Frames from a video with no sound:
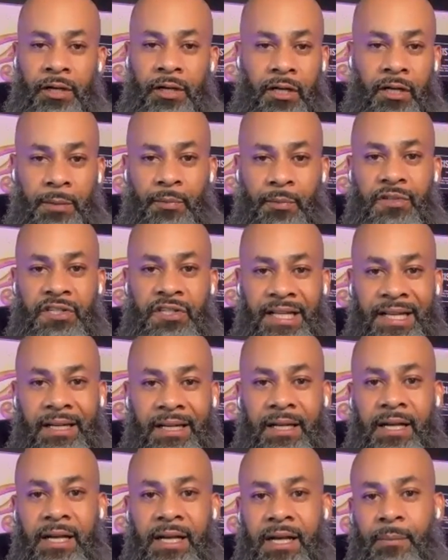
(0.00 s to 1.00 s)

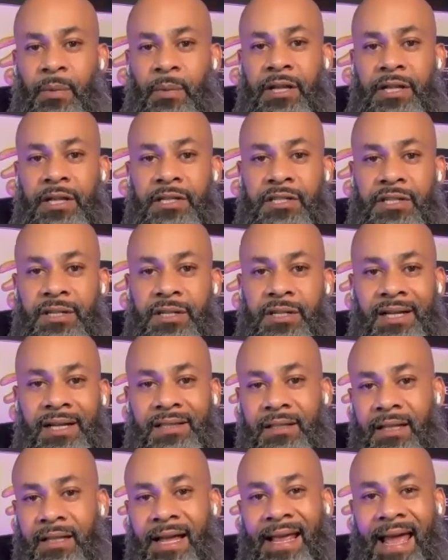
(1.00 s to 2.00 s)
100%, but it's
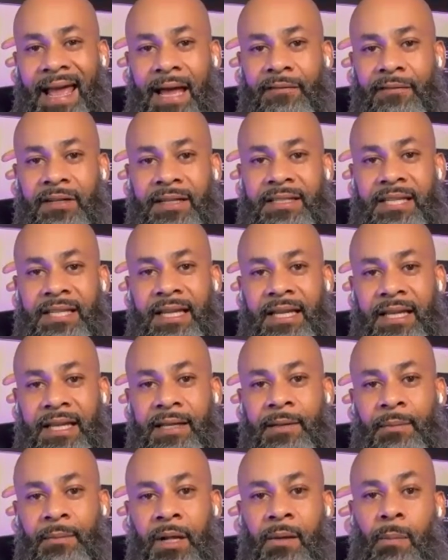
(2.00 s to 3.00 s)
nothing like having a
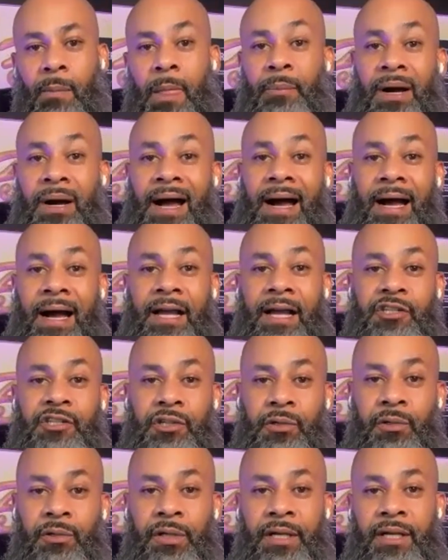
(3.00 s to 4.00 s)
team behind
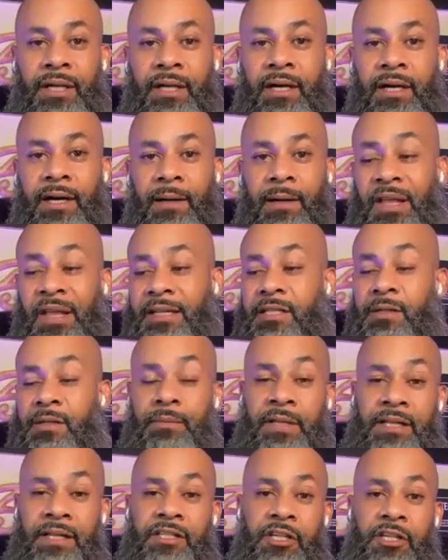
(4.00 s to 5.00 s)
you
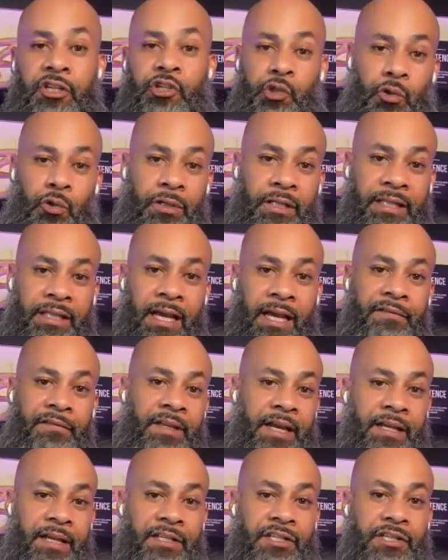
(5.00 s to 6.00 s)
that's ensuring that
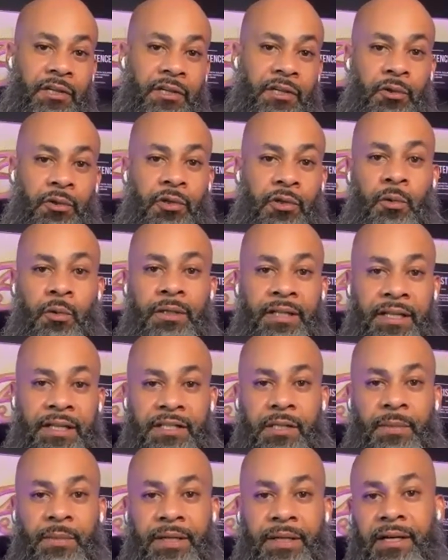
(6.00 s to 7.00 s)
VA is still doing what
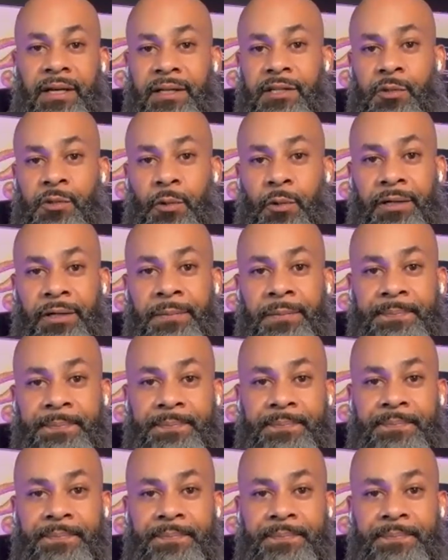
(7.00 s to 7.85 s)
needs to be done as well.